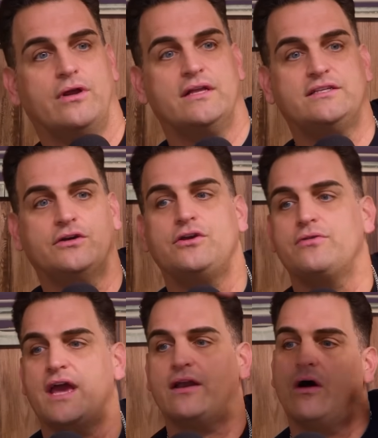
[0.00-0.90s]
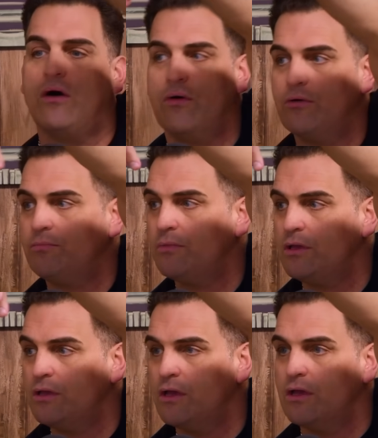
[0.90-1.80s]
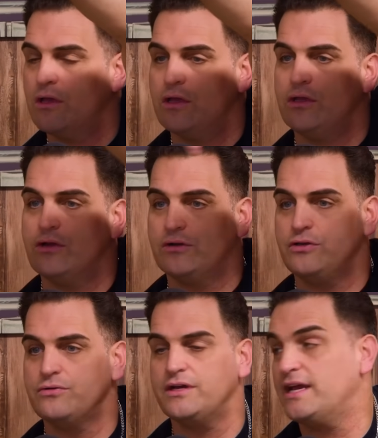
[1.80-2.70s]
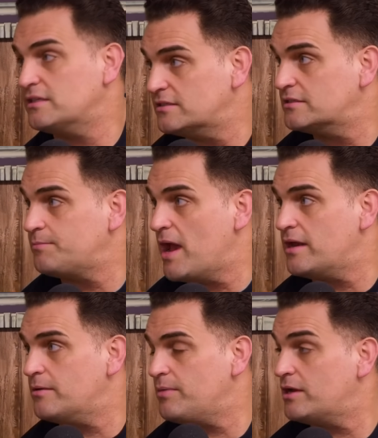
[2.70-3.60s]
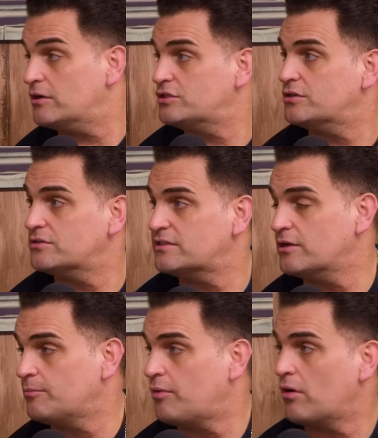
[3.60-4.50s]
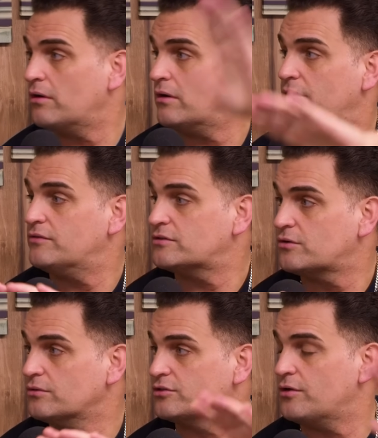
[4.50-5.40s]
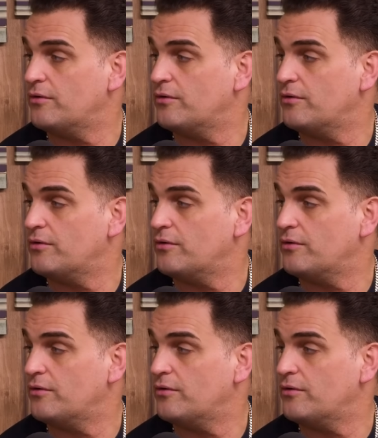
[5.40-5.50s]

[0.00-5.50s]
until you get home, you could get suspended because you're still part of the school. So